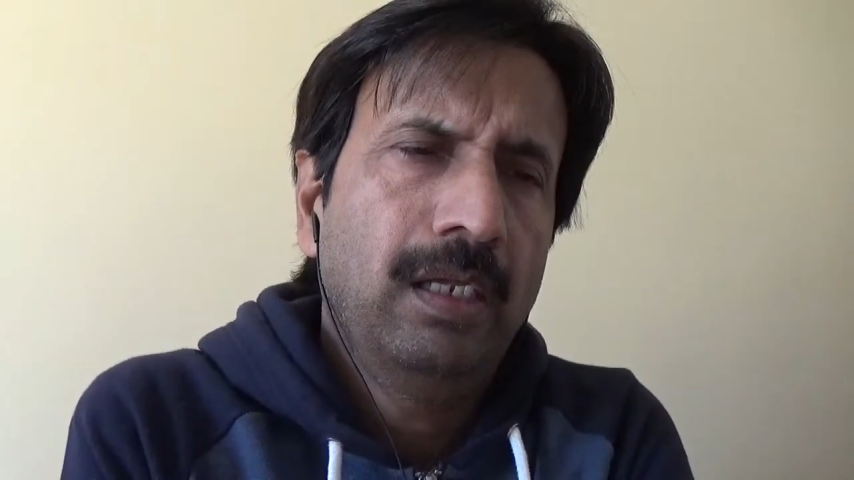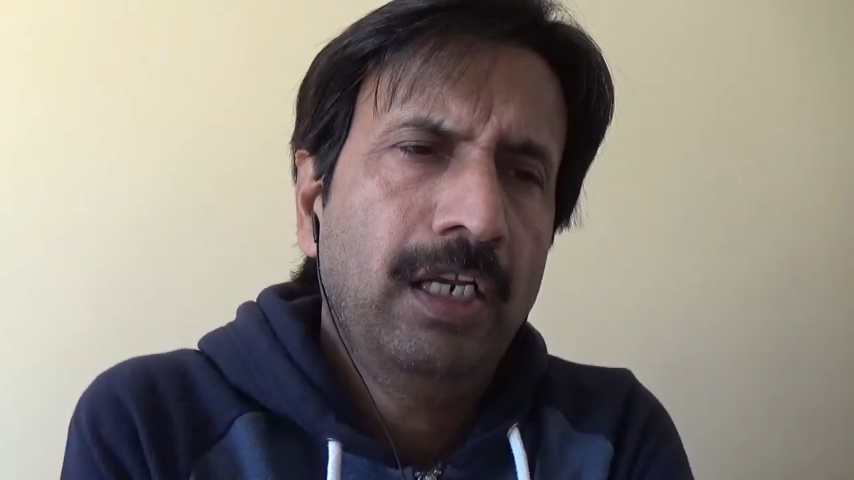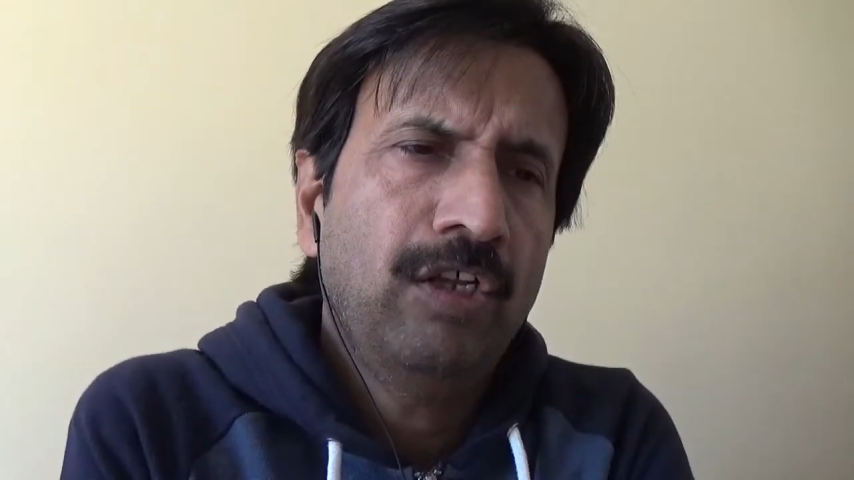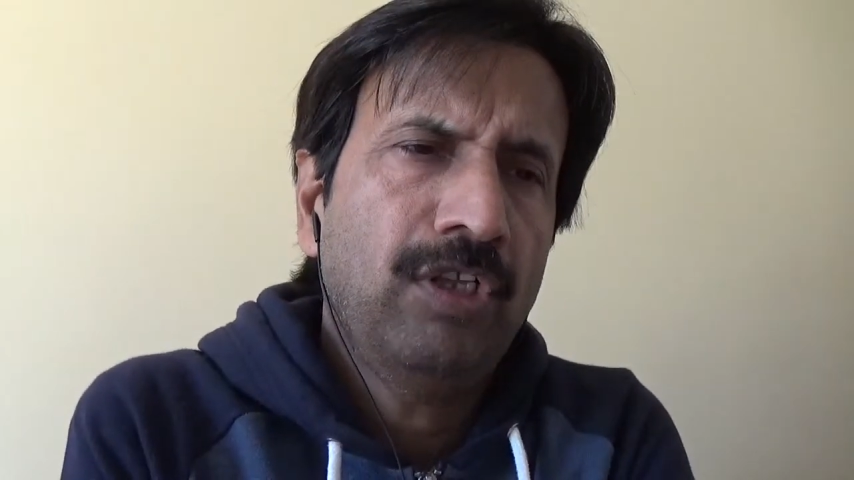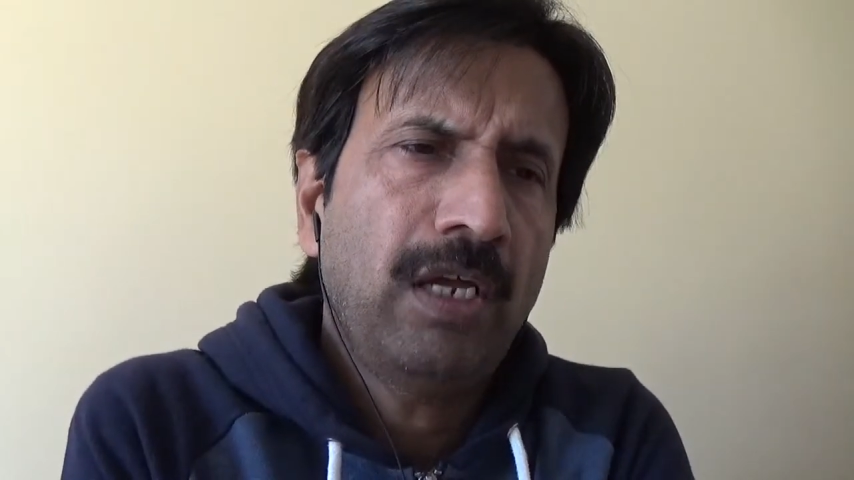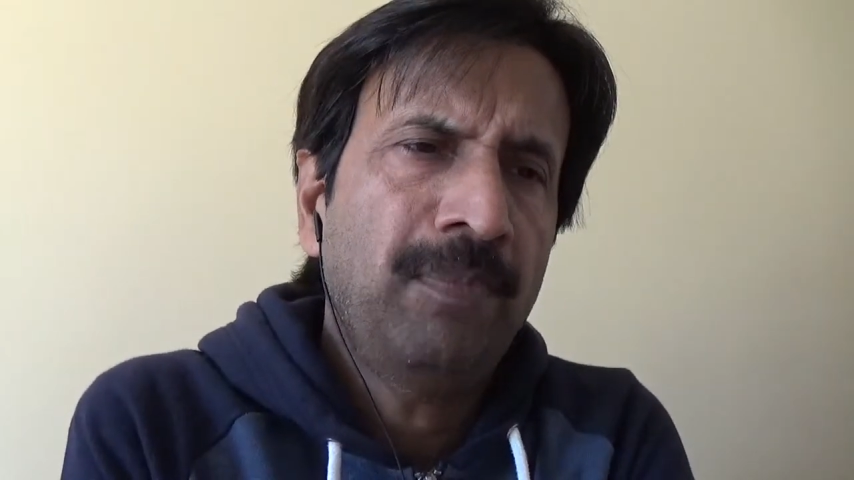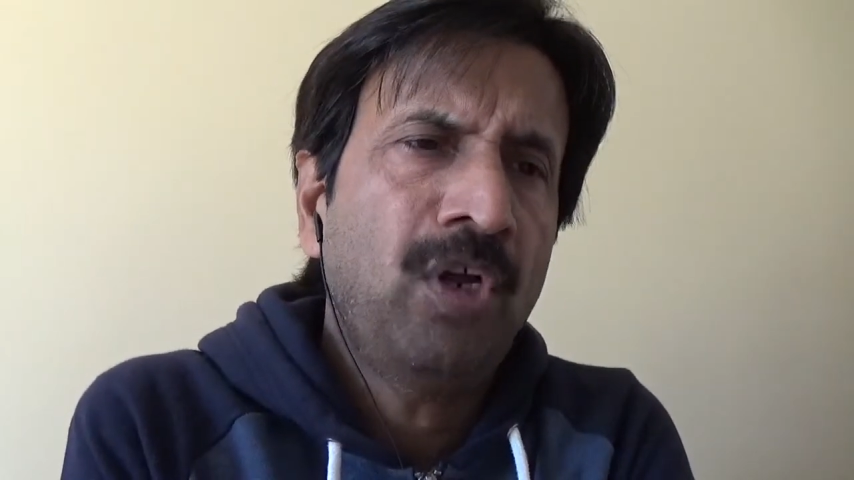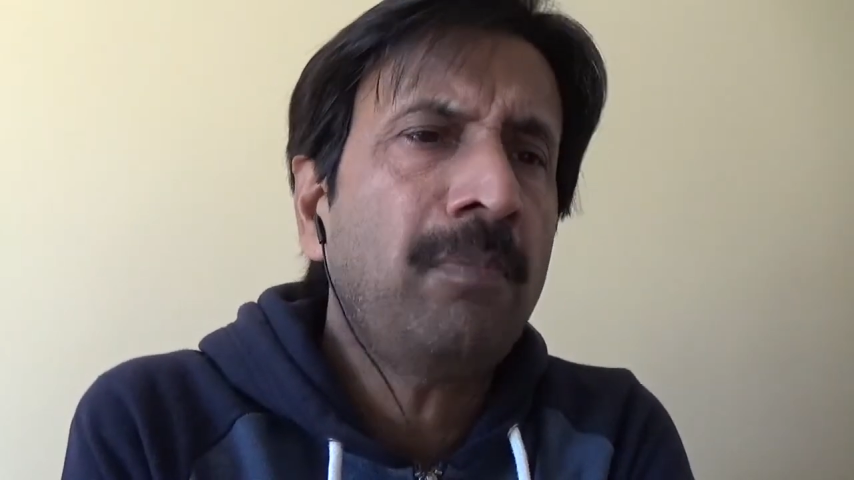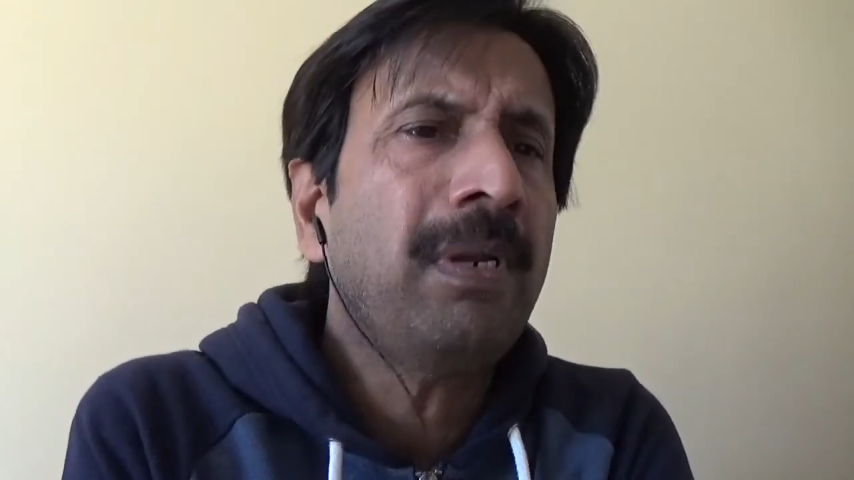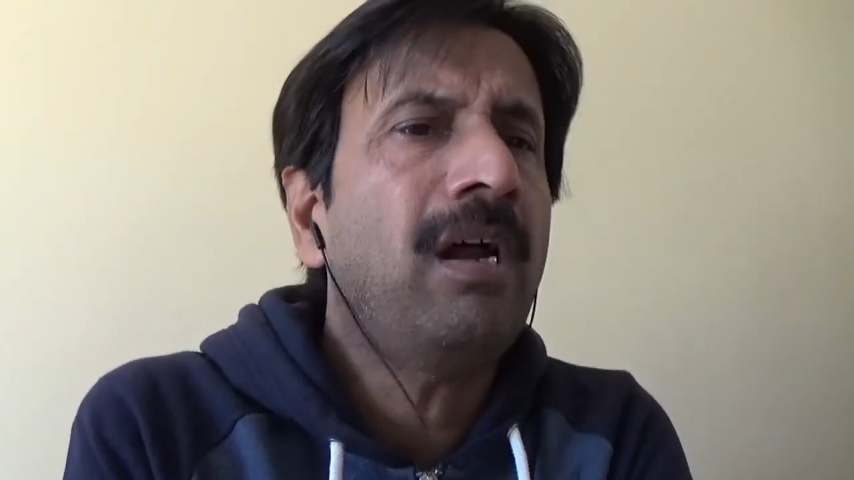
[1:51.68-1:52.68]
now the
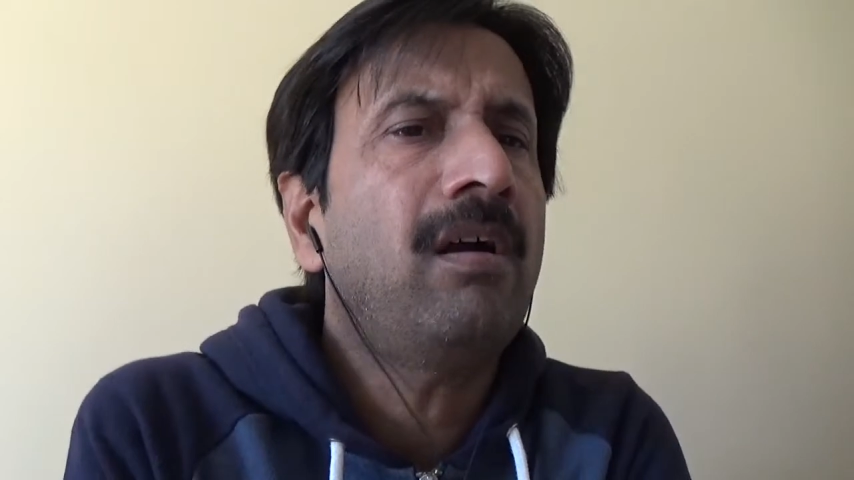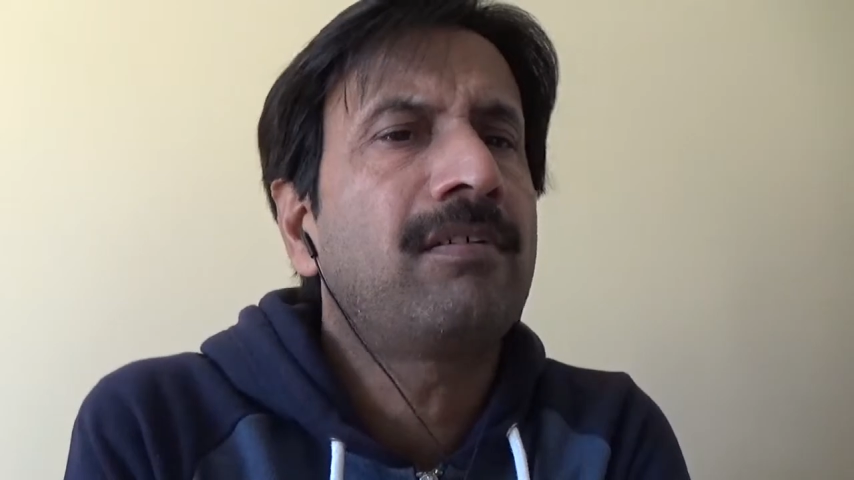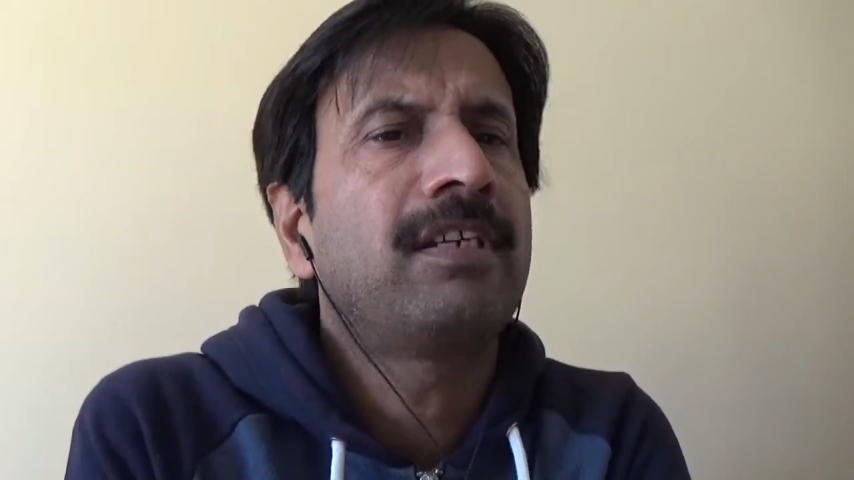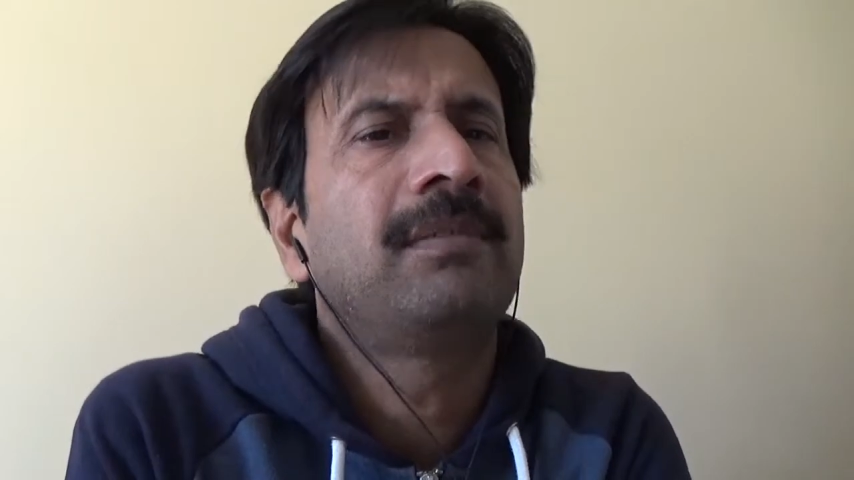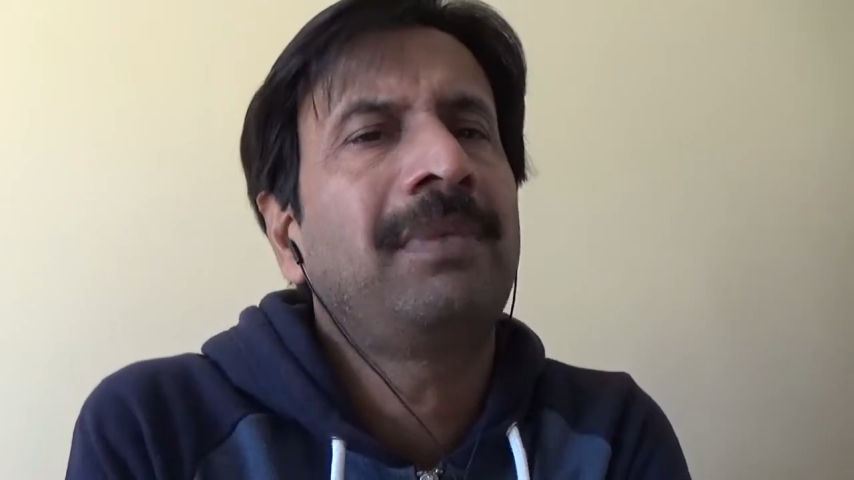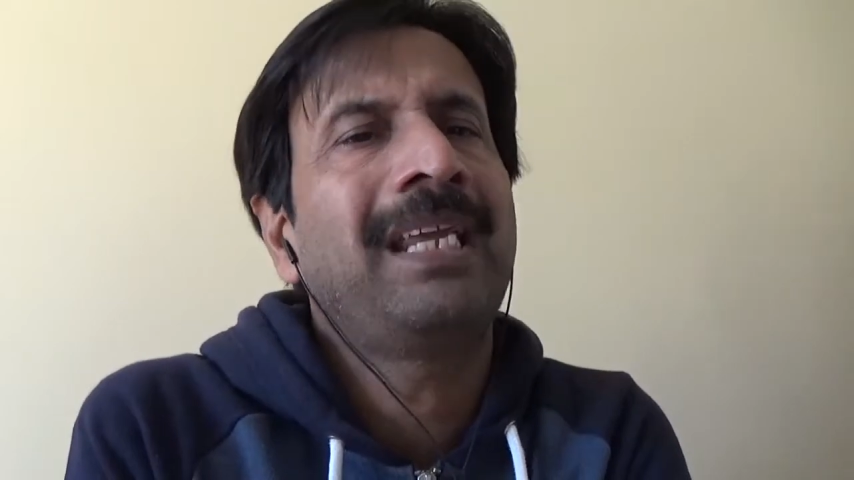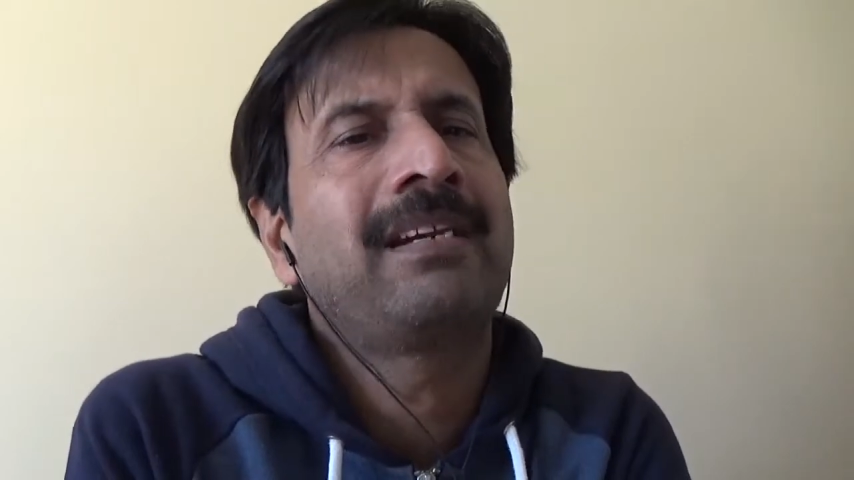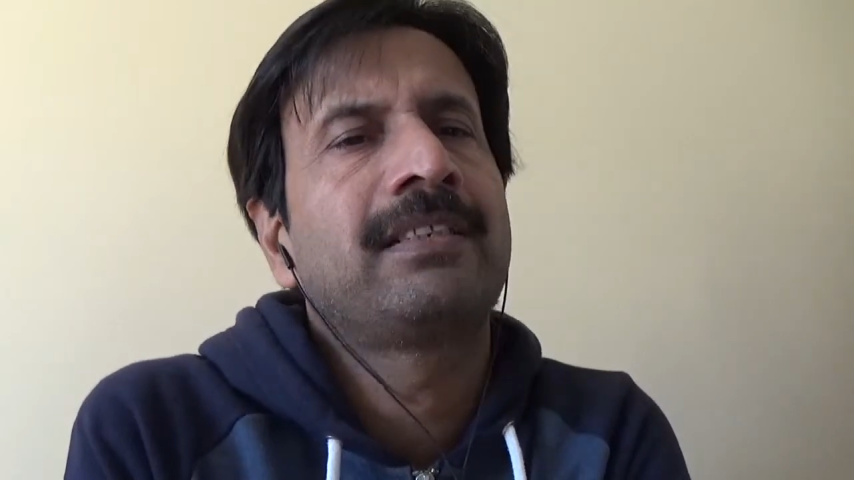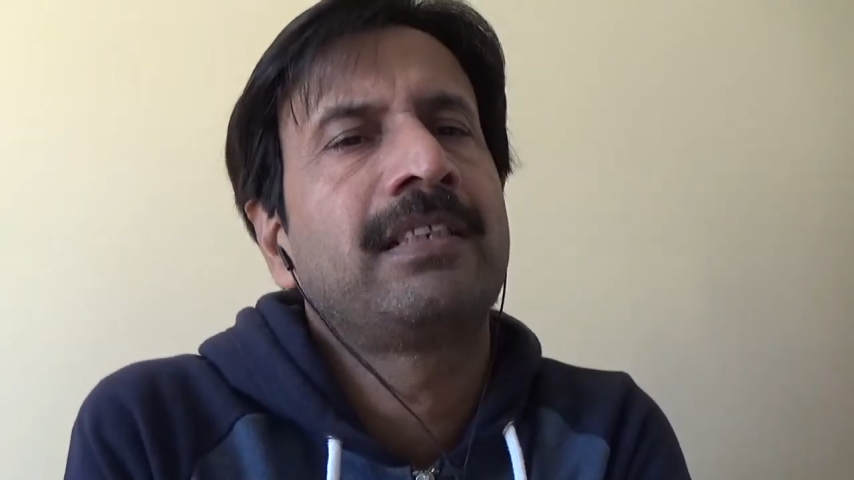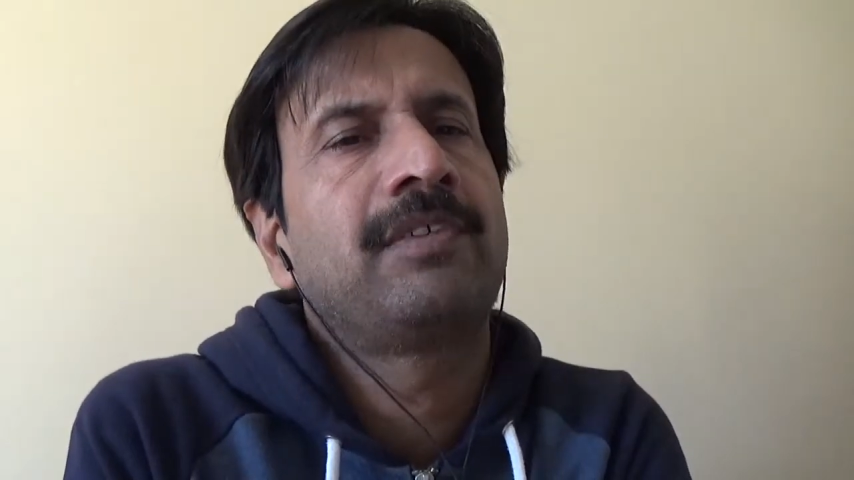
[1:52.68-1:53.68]
abnormal heart rhythm can
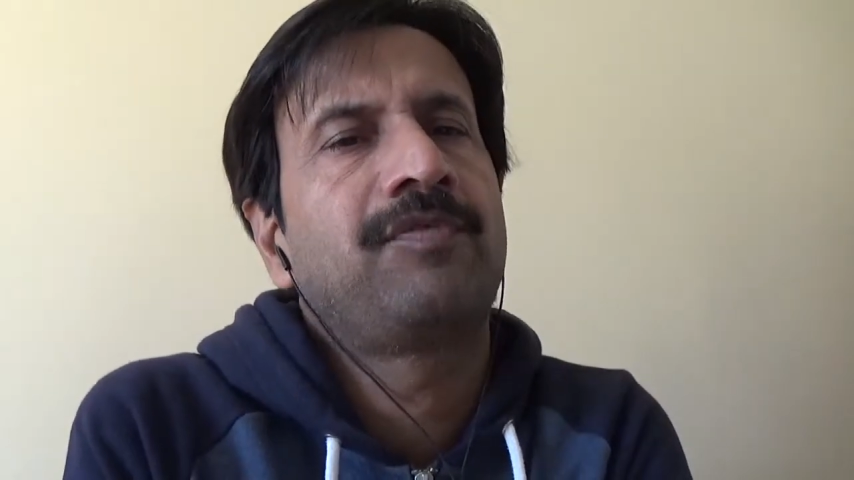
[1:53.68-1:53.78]
result